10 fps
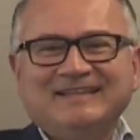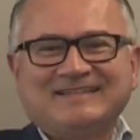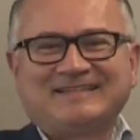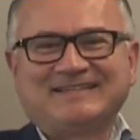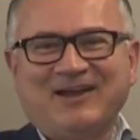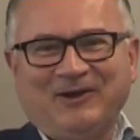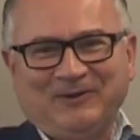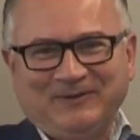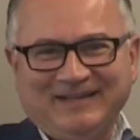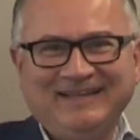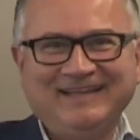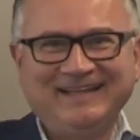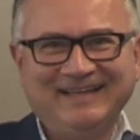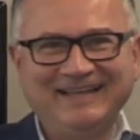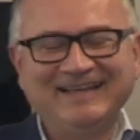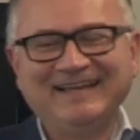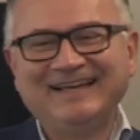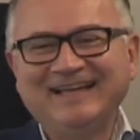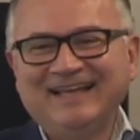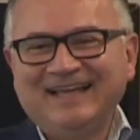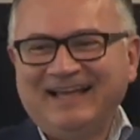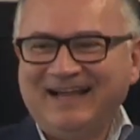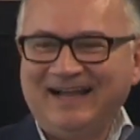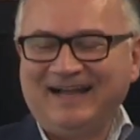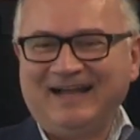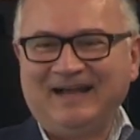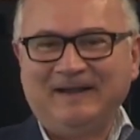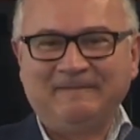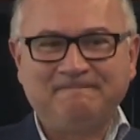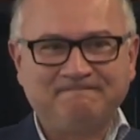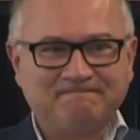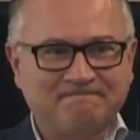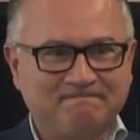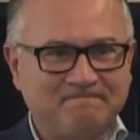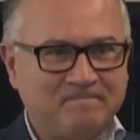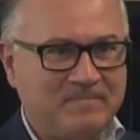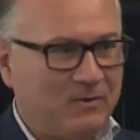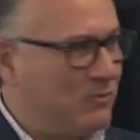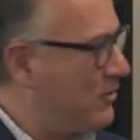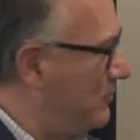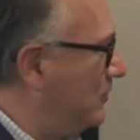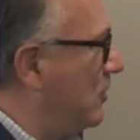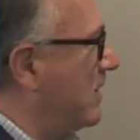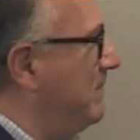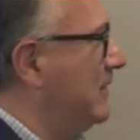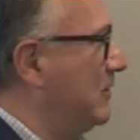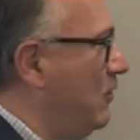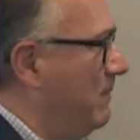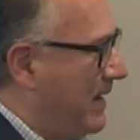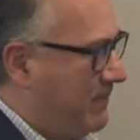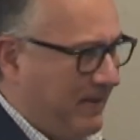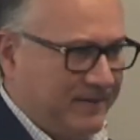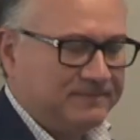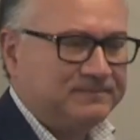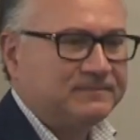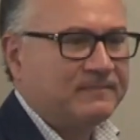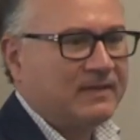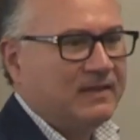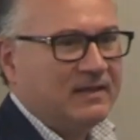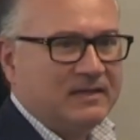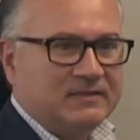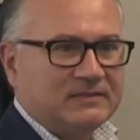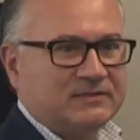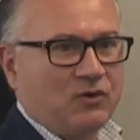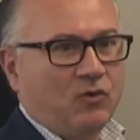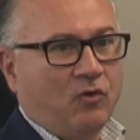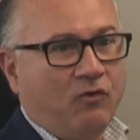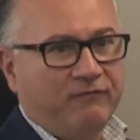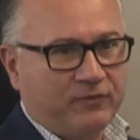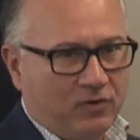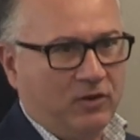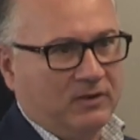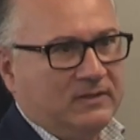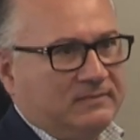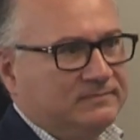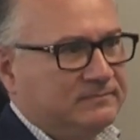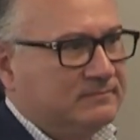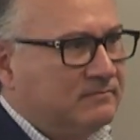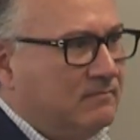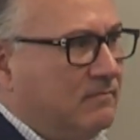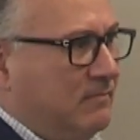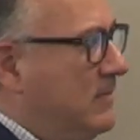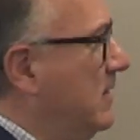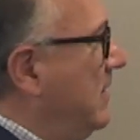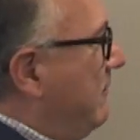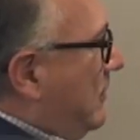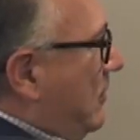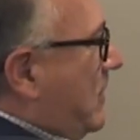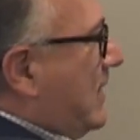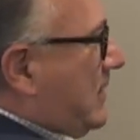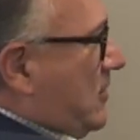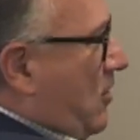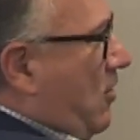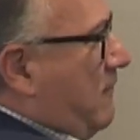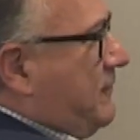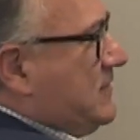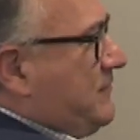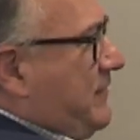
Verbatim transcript: so, uh, we're going to talk about low back pain. So, overall, if you look at an office